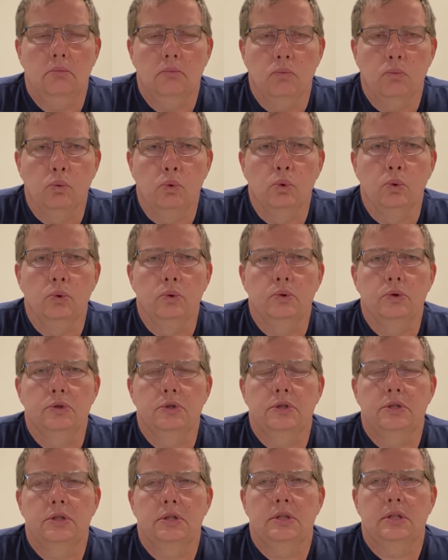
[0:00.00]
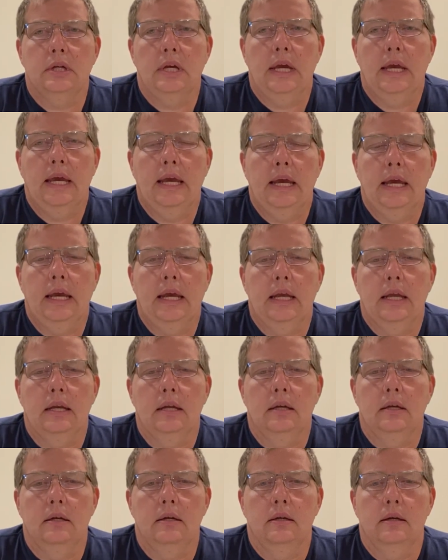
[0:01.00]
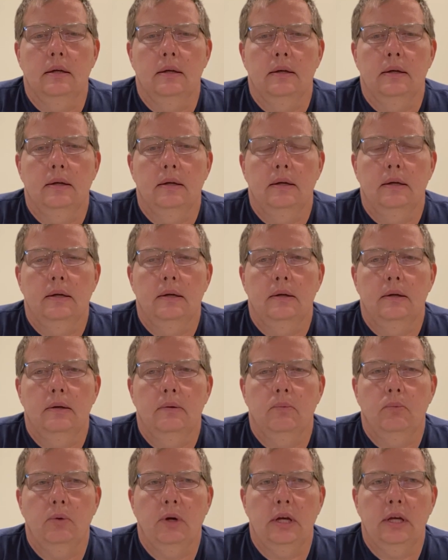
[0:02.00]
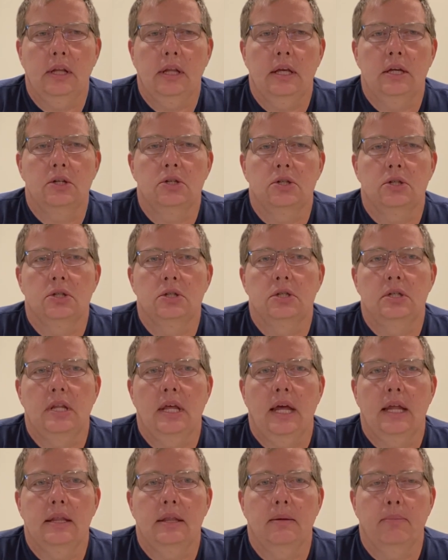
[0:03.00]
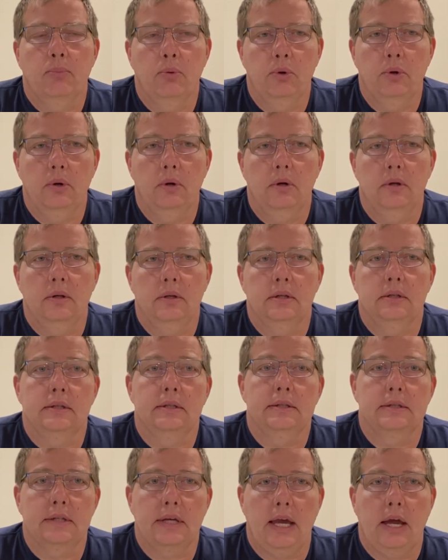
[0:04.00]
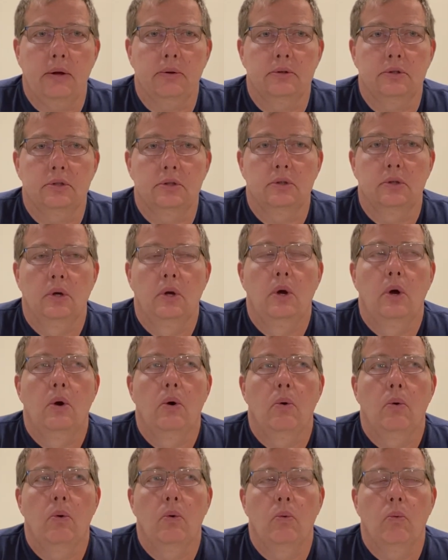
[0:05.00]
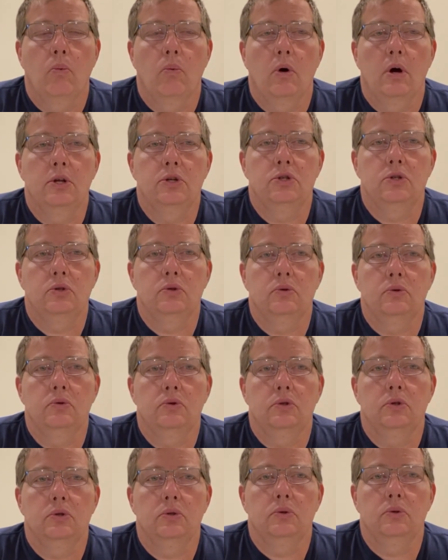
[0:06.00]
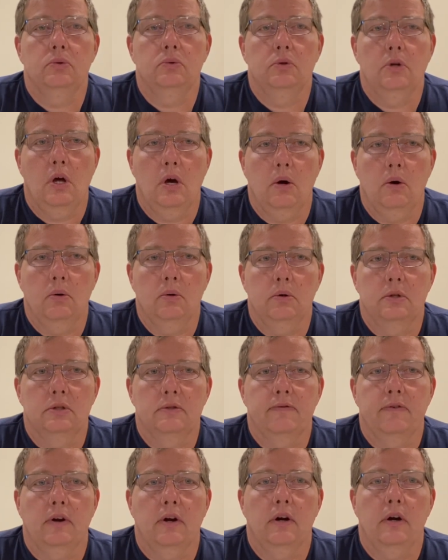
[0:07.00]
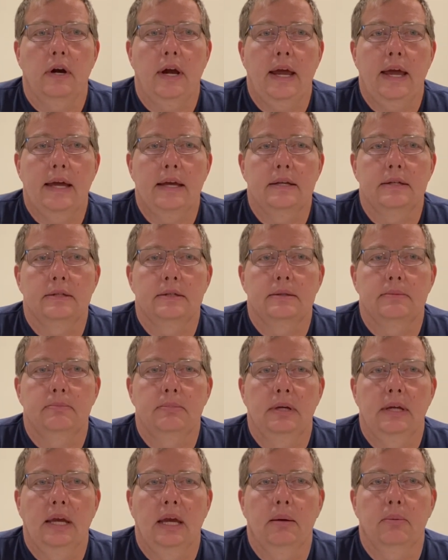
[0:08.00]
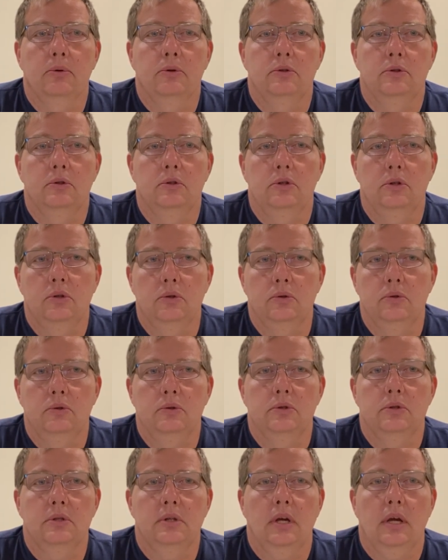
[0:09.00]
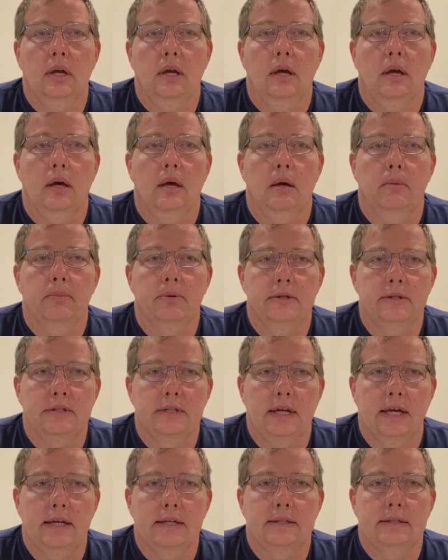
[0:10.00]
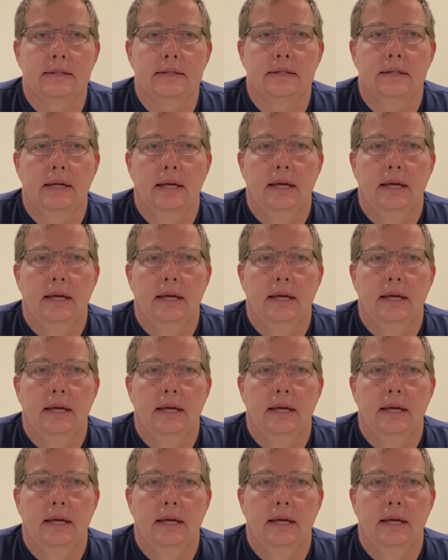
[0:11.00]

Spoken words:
rules and regulations that the scouts want you to know as far as being able to use, possess,